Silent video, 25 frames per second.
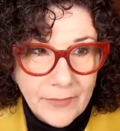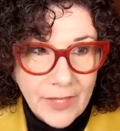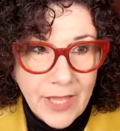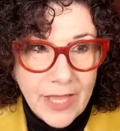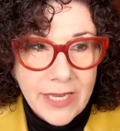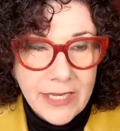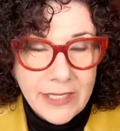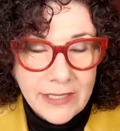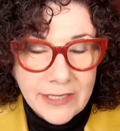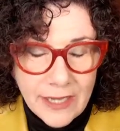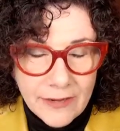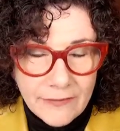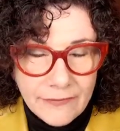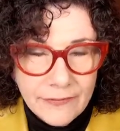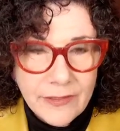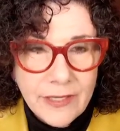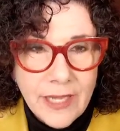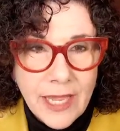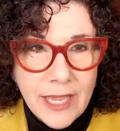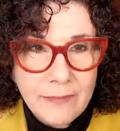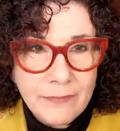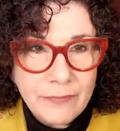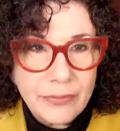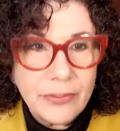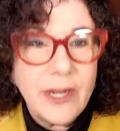and he
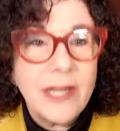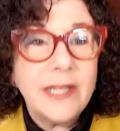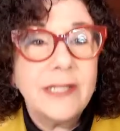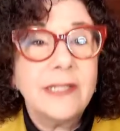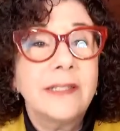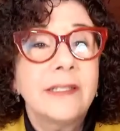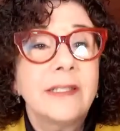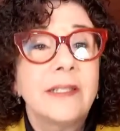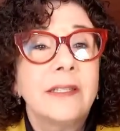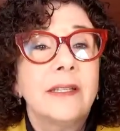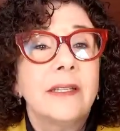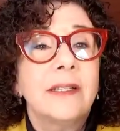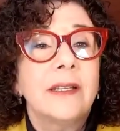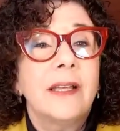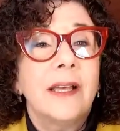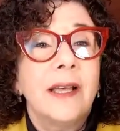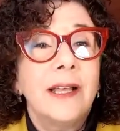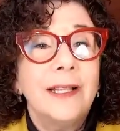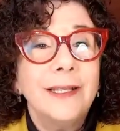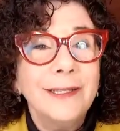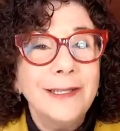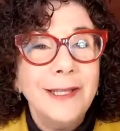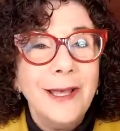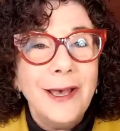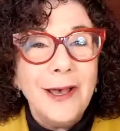definitely had pressed
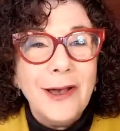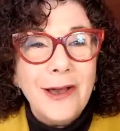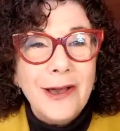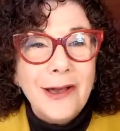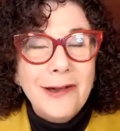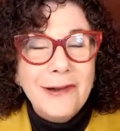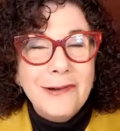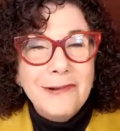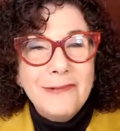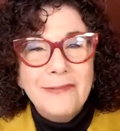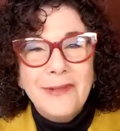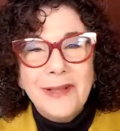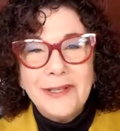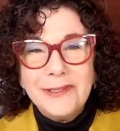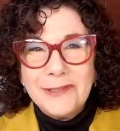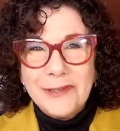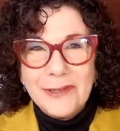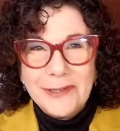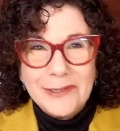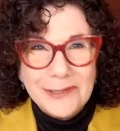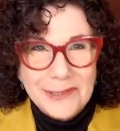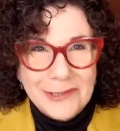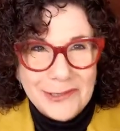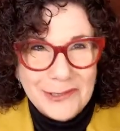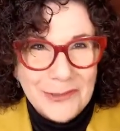hello my
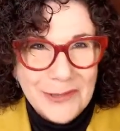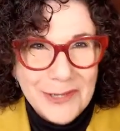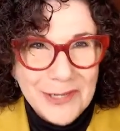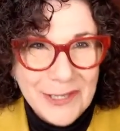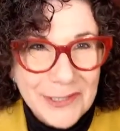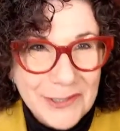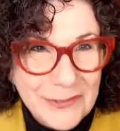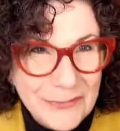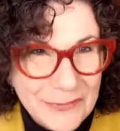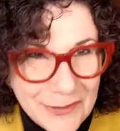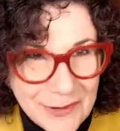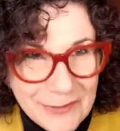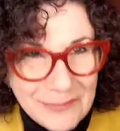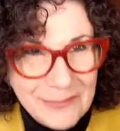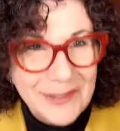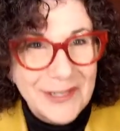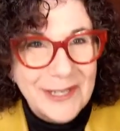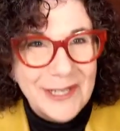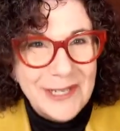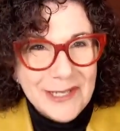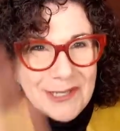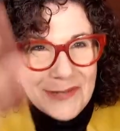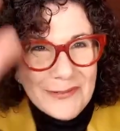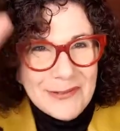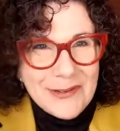daughter's joining us from
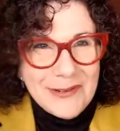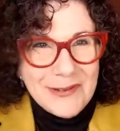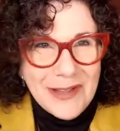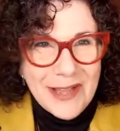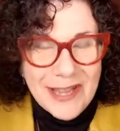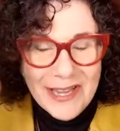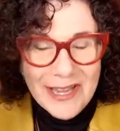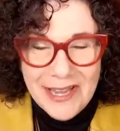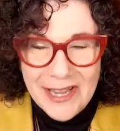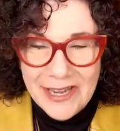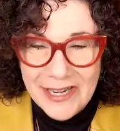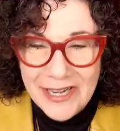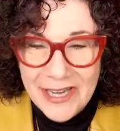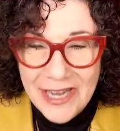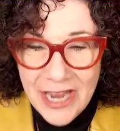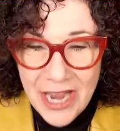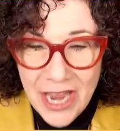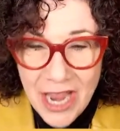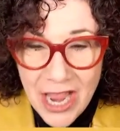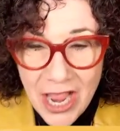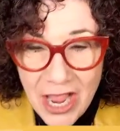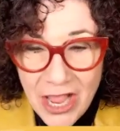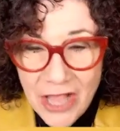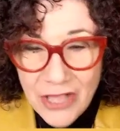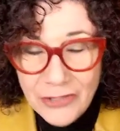israel hi honey
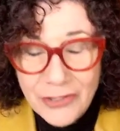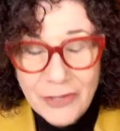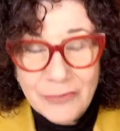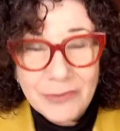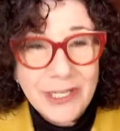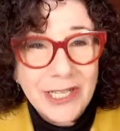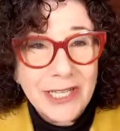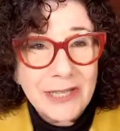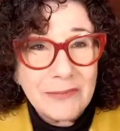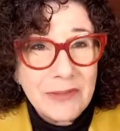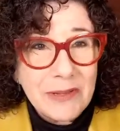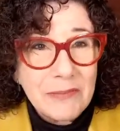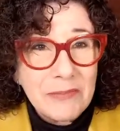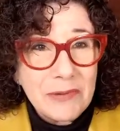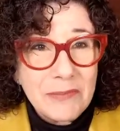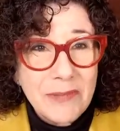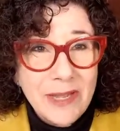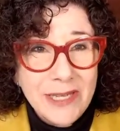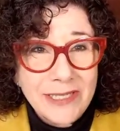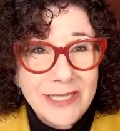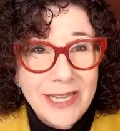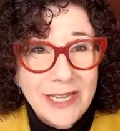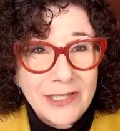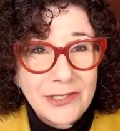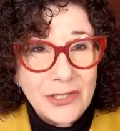so i'm telling people my
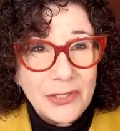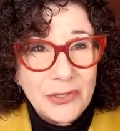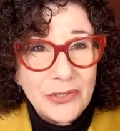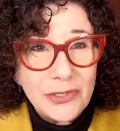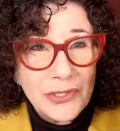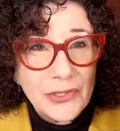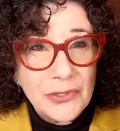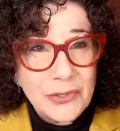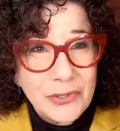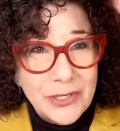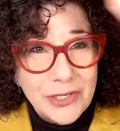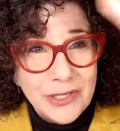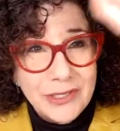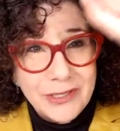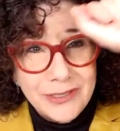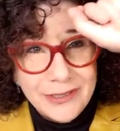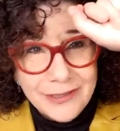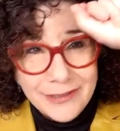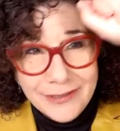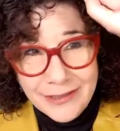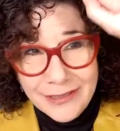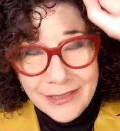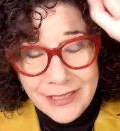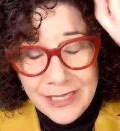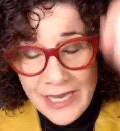tattoo story
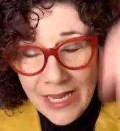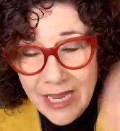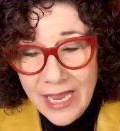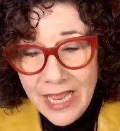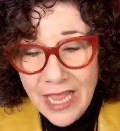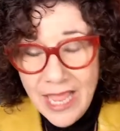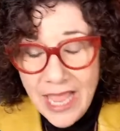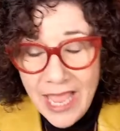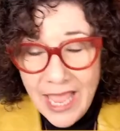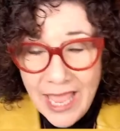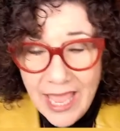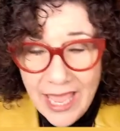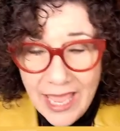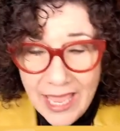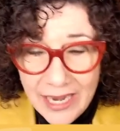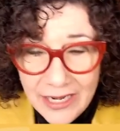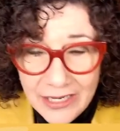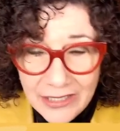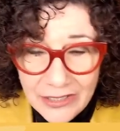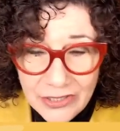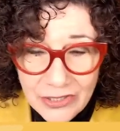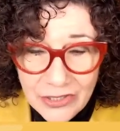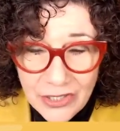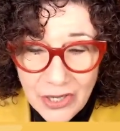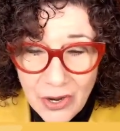
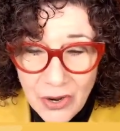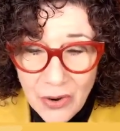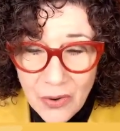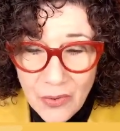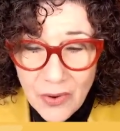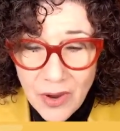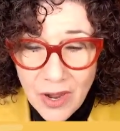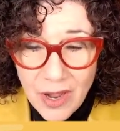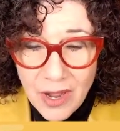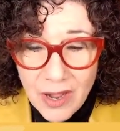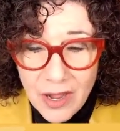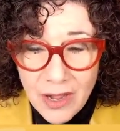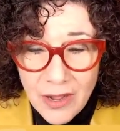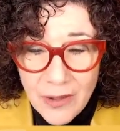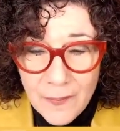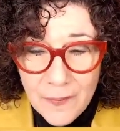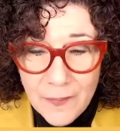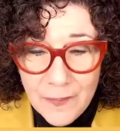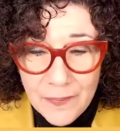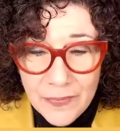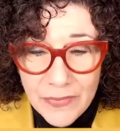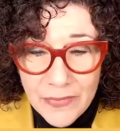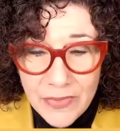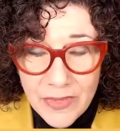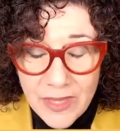and so
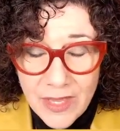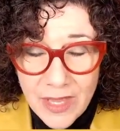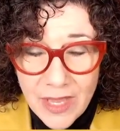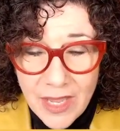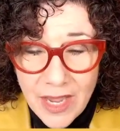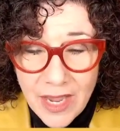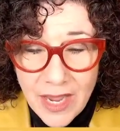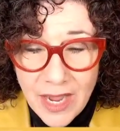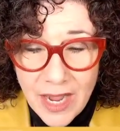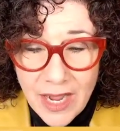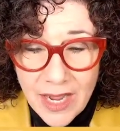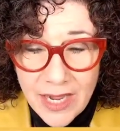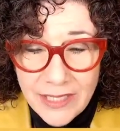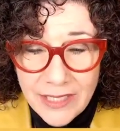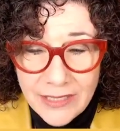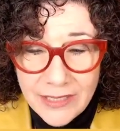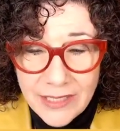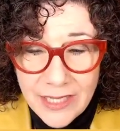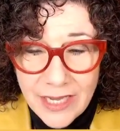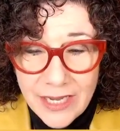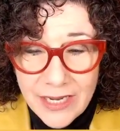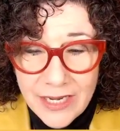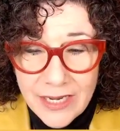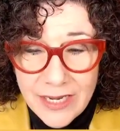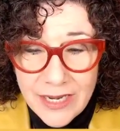um, I
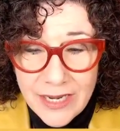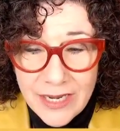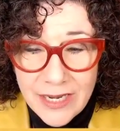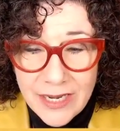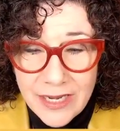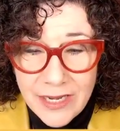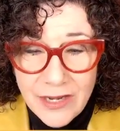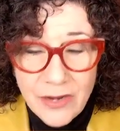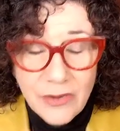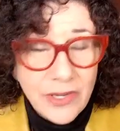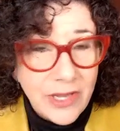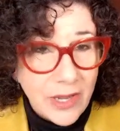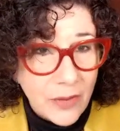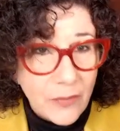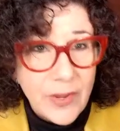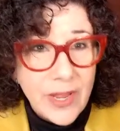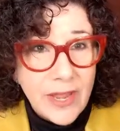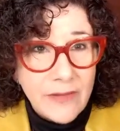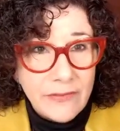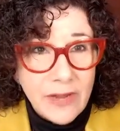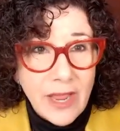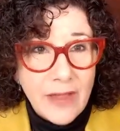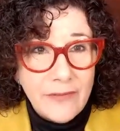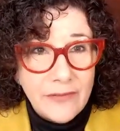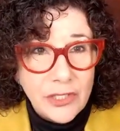said, you know, can we
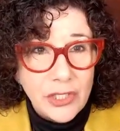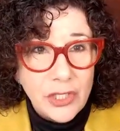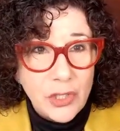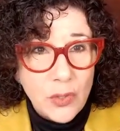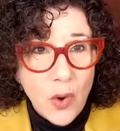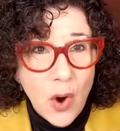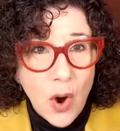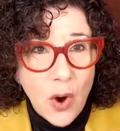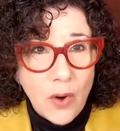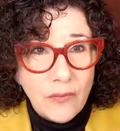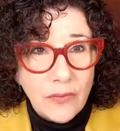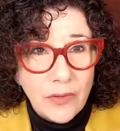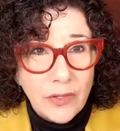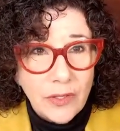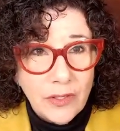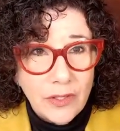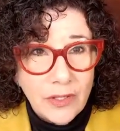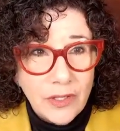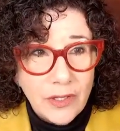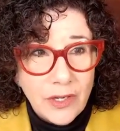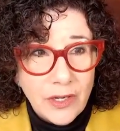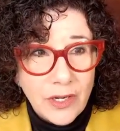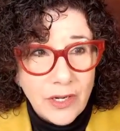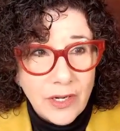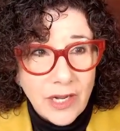ever have a do over
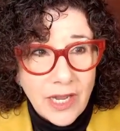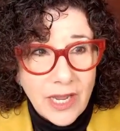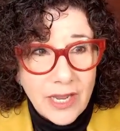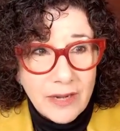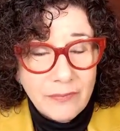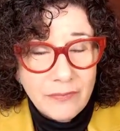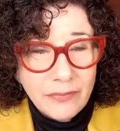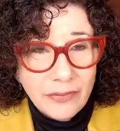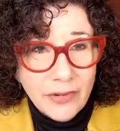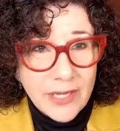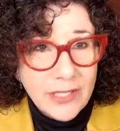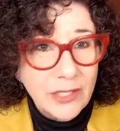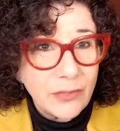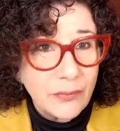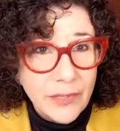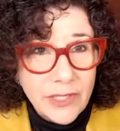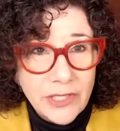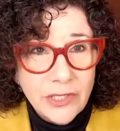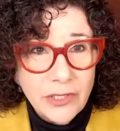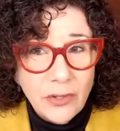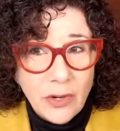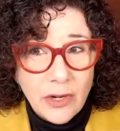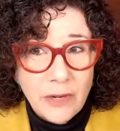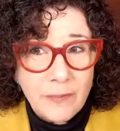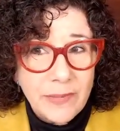and press
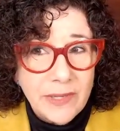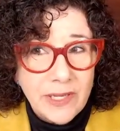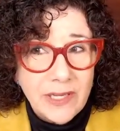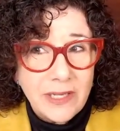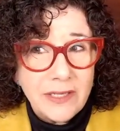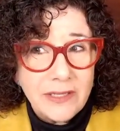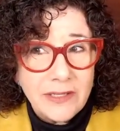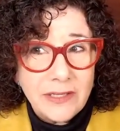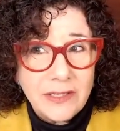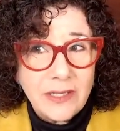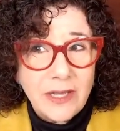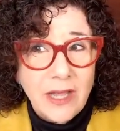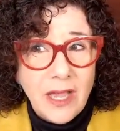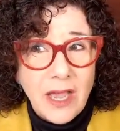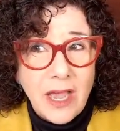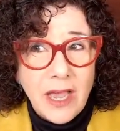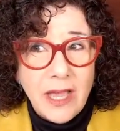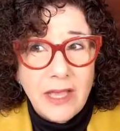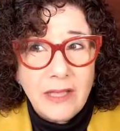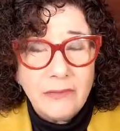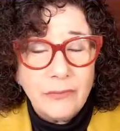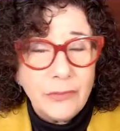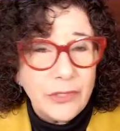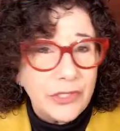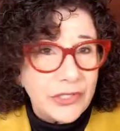restart? Because I,
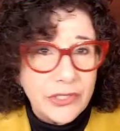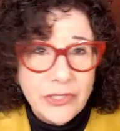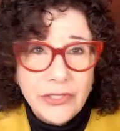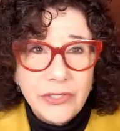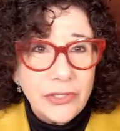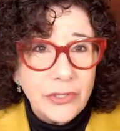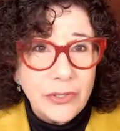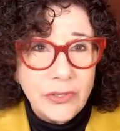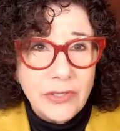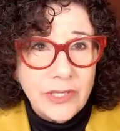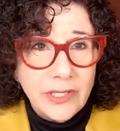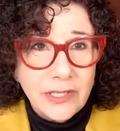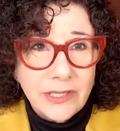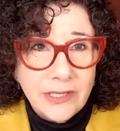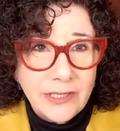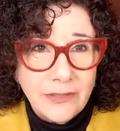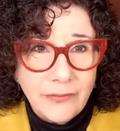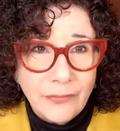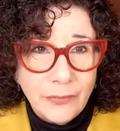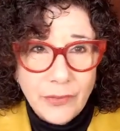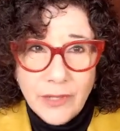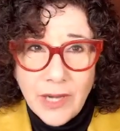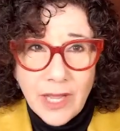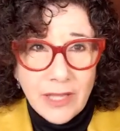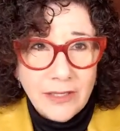we shouldn't do this
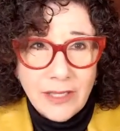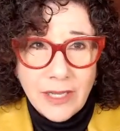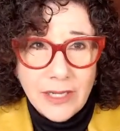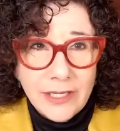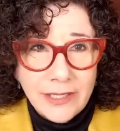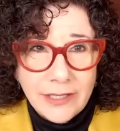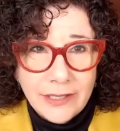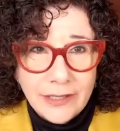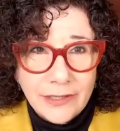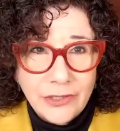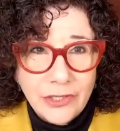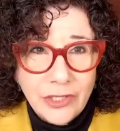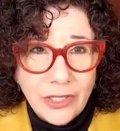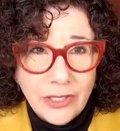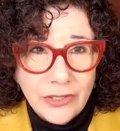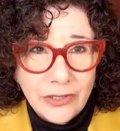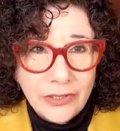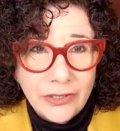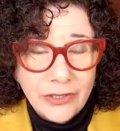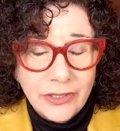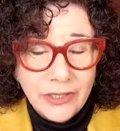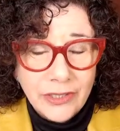if we're not liking each other.